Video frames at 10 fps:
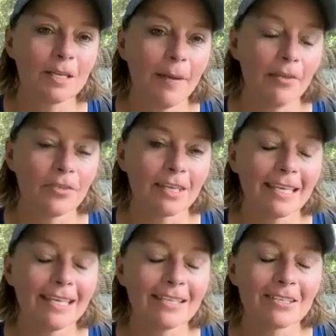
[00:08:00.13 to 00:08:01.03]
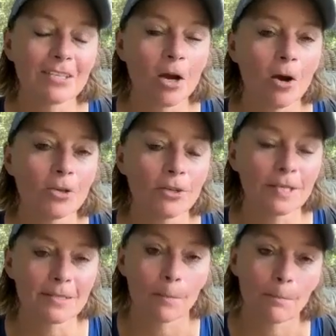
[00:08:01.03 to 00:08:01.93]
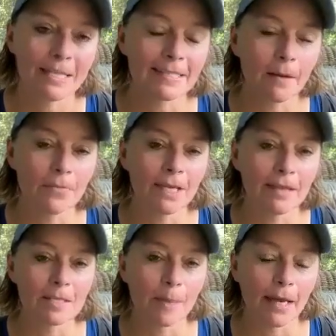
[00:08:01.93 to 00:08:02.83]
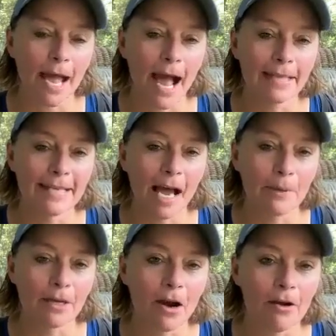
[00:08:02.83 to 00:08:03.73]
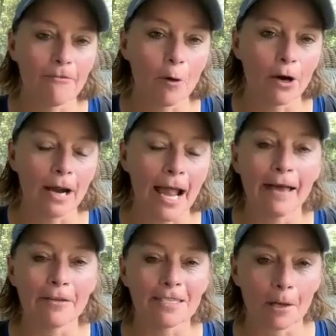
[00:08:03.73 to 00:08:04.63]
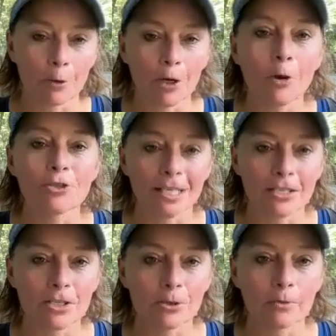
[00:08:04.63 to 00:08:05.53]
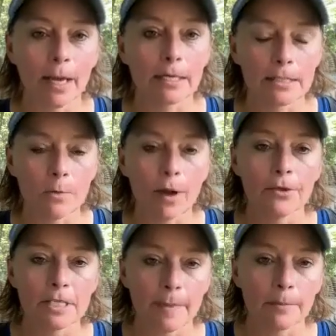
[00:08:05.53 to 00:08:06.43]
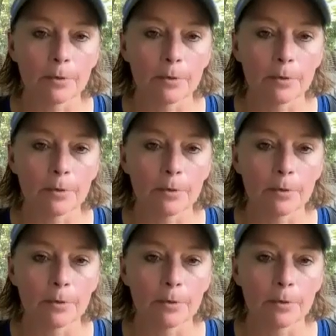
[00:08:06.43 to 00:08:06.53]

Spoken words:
about the heat. So, it's been something that's been a hot topic for athletes that we're coaching too, right? Because the weather has been